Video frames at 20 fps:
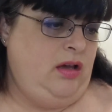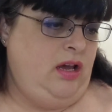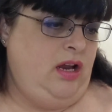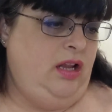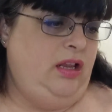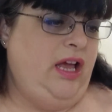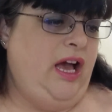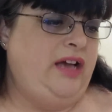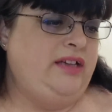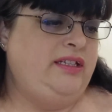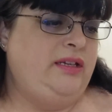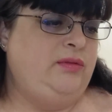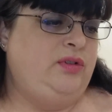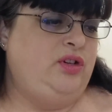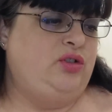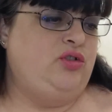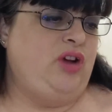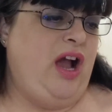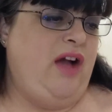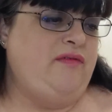It allows them
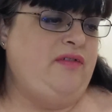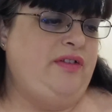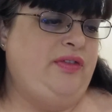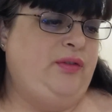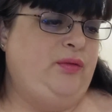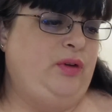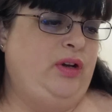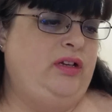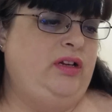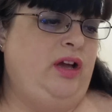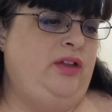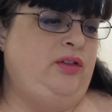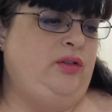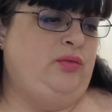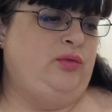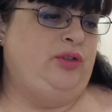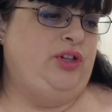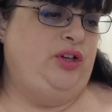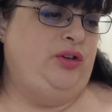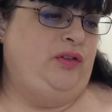to travel through
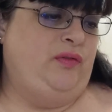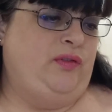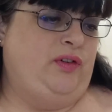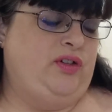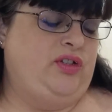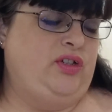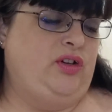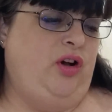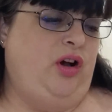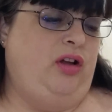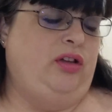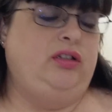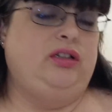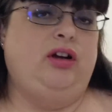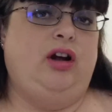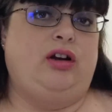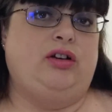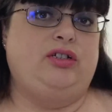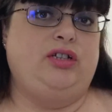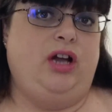another universe called
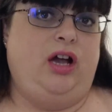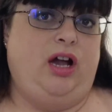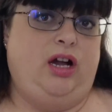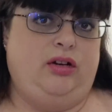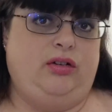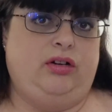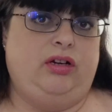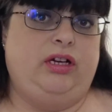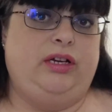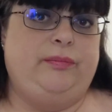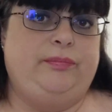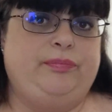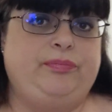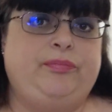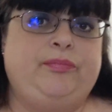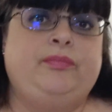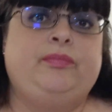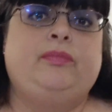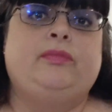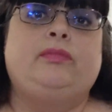Cartogra,
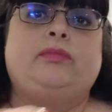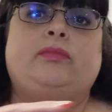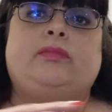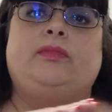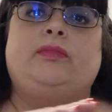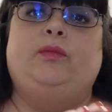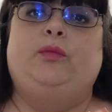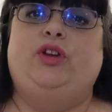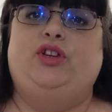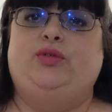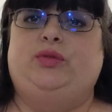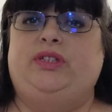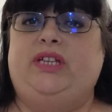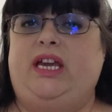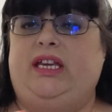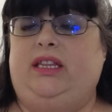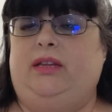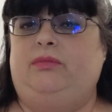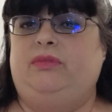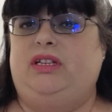which will
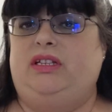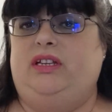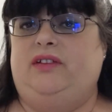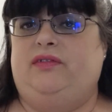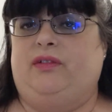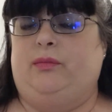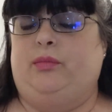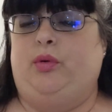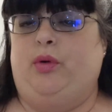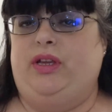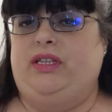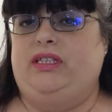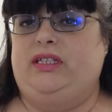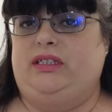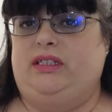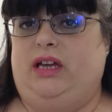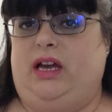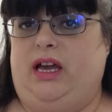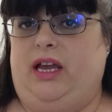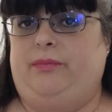take them to different points in
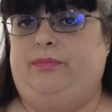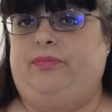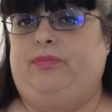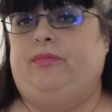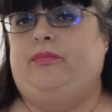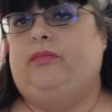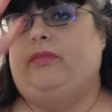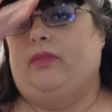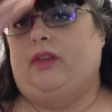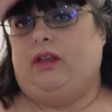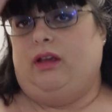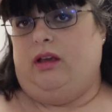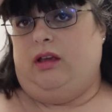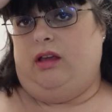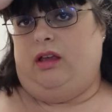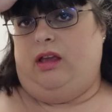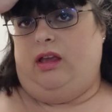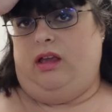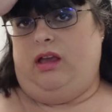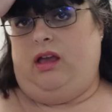time
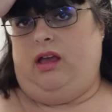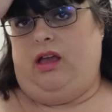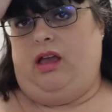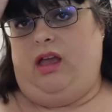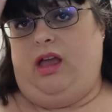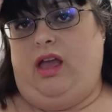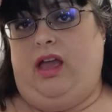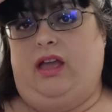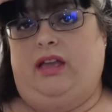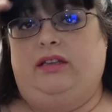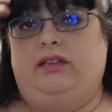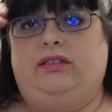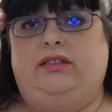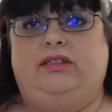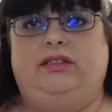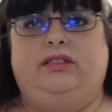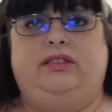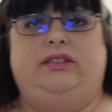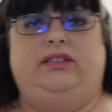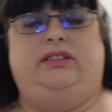and
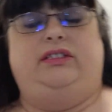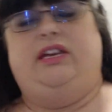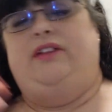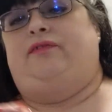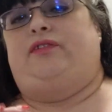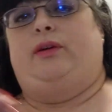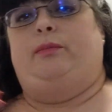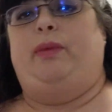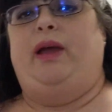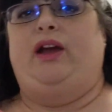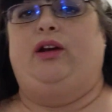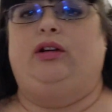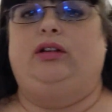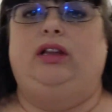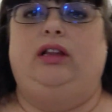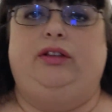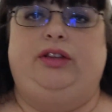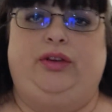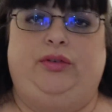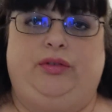different
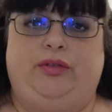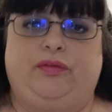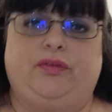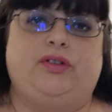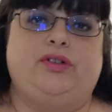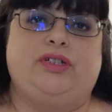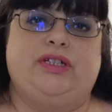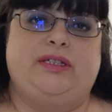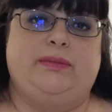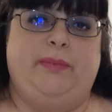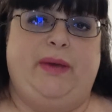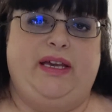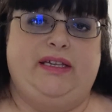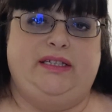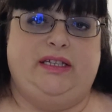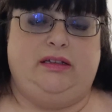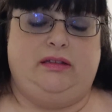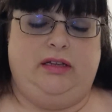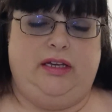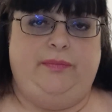parallel universes,
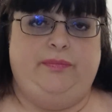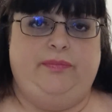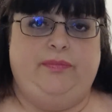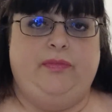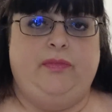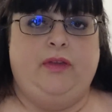basically.